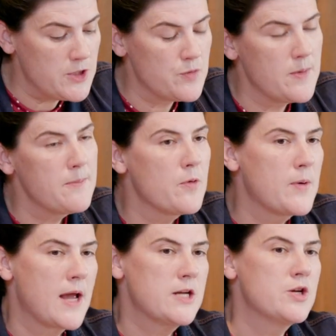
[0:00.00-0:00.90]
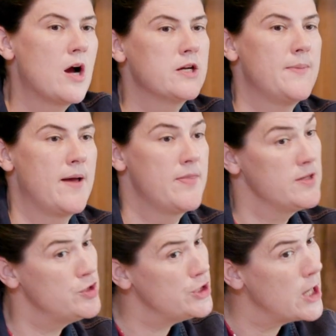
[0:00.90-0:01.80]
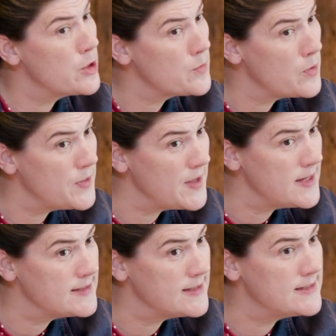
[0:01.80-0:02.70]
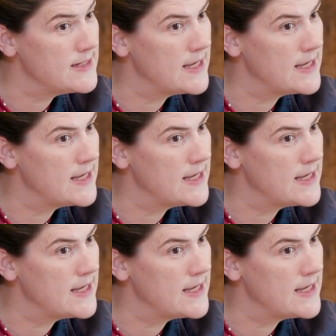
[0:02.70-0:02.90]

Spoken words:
me, do you remember when I talked about the general thesis